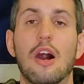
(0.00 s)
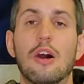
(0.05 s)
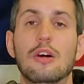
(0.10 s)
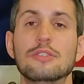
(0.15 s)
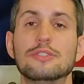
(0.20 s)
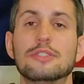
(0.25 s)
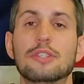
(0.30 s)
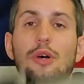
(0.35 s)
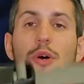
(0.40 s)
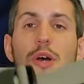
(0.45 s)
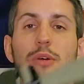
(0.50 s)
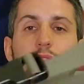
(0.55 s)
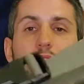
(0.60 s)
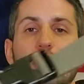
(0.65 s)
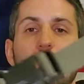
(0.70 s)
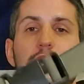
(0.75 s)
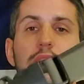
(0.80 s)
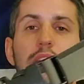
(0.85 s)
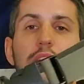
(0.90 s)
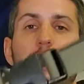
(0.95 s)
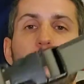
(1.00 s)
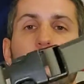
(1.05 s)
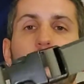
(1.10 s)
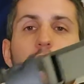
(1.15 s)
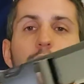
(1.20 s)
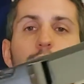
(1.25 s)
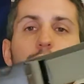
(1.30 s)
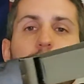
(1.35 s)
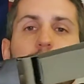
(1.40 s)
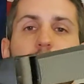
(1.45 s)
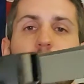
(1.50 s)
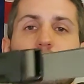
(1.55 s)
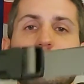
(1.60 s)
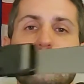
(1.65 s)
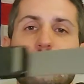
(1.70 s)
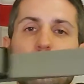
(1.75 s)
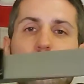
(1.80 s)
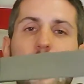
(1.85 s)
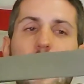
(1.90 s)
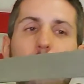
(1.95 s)
Also, I would say a pro is this
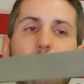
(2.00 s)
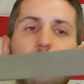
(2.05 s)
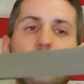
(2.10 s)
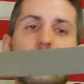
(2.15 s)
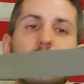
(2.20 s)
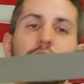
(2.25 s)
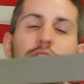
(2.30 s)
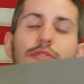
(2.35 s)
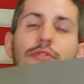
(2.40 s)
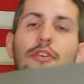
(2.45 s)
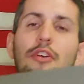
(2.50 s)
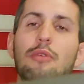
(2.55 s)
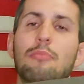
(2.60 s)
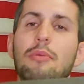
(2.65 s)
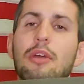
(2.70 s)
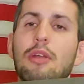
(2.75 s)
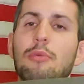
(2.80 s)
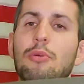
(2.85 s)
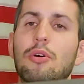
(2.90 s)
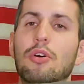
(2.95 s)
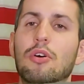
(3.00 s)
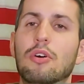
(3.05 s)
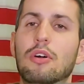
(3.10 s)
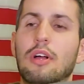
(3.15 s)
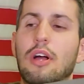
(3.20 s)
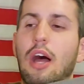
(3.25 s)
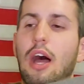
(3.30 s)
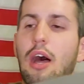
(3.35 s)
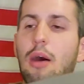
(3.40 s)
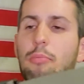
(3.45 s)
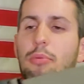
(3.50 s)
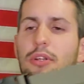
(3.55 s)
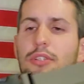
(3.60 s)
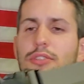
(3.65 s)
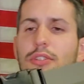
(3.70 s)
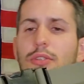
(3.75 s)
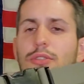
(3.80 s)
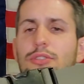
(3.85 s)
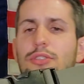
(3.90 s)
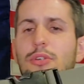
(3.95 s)
strap. It's very minimal, but it's
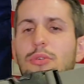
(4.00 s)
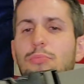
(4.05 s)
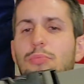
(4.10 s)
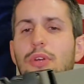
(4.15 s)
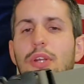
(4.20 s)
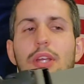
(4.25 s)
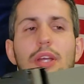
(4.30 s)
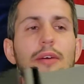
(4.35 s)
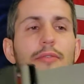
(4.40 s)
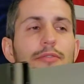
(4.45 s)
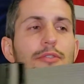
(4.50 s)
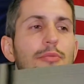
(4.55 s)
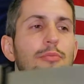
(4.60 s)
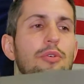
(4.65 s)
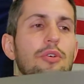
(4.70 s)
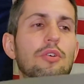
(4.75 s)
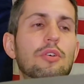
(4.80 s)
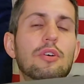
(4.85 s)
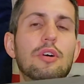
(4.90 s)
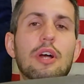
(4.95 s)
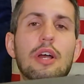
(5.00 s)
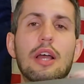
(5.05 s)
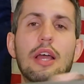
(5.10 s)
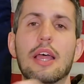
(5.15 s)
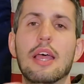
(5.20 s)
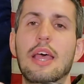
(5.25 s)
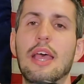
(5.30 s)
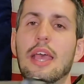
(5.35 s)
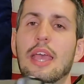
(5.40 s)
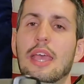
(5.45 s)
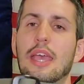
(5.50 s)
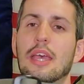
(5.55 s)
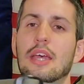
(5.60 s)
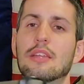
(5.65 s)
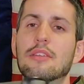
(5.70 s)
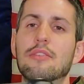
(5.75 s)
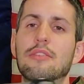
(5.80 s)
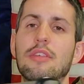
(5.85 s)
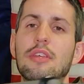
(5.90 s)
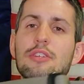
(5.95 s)
also pretty comfortable,
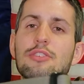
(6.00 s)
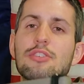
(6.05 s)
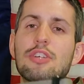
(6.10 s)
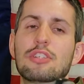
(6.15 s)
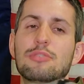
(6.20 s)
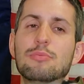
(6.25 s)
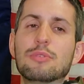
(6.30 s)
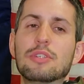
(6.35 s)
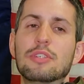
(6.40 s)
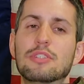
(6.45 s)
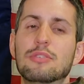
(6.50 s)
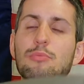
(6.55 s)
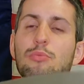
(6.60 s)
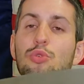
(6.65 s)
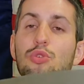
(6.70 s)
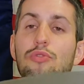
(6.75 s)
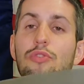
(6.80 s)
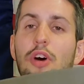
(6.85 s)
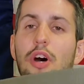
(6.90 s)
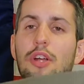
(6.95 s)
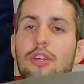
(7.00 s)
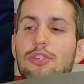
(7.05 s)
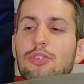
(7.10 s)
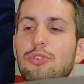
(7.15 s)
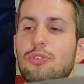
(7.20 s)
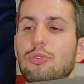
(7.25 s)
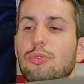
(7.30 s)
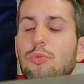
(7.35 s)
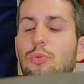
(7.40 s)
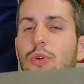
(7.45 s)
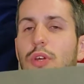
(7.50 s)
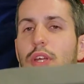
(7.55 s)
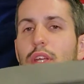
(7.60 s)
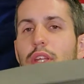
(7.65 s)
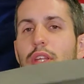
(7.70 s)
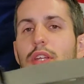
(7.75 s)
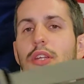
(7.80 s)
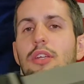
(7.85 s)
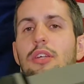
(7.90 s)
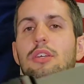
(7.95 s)
and the adjustment doesn't move on you
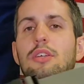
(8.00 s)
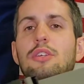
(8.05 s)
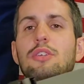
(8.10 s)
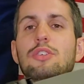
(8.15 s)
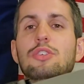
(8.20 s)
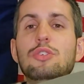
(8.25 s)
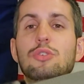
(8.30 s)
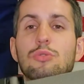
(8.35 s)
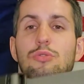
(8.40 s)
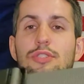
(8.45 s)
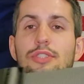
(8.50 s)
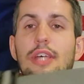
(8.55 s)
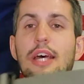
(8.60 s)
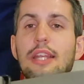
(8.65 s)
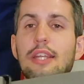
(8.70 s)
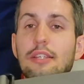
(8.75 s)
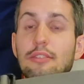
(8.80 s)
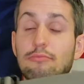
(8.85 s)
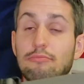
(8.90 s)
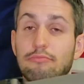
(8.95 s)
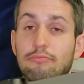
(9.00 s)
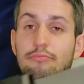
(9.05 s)
when you set it.